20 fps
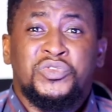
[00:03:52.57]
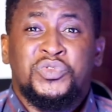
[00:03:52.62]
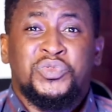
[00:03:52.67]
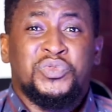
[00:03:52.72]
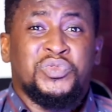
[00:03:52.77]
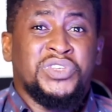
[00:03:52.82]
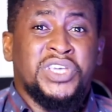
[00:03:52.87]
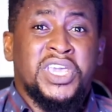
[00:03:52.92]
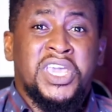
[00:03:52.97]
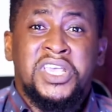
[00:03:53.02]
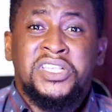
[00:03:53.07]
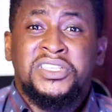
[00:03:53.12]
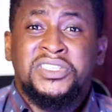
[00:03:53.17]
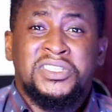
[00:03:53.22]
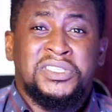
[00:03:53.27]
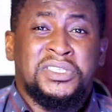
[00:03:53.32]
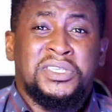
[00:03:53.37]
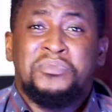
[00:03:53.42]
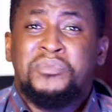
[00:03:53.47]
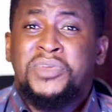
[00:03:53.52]
2
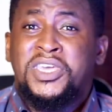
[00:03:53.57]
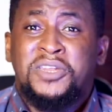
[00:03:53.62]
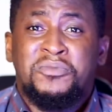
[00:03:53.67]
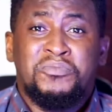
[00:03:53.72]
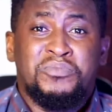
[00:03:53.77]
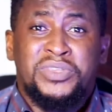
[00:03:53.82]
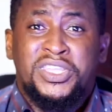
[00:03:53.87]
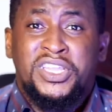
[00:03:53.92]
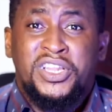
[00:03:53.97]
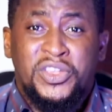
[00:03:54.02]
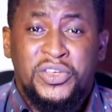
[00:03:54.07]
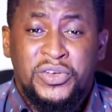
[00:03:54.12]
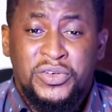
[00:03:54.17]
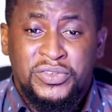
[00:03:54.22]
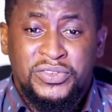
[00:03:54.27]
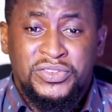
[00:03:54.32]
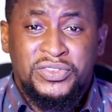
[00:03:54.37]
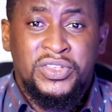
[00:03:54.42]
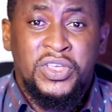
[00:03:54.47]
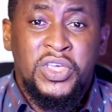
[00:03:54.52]
years, he made
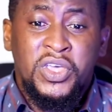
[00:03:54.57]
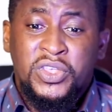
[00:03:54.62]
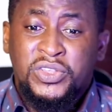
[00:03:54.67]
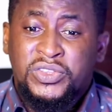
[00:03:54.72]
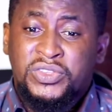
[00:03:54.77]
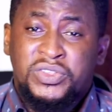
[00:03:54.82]
billions.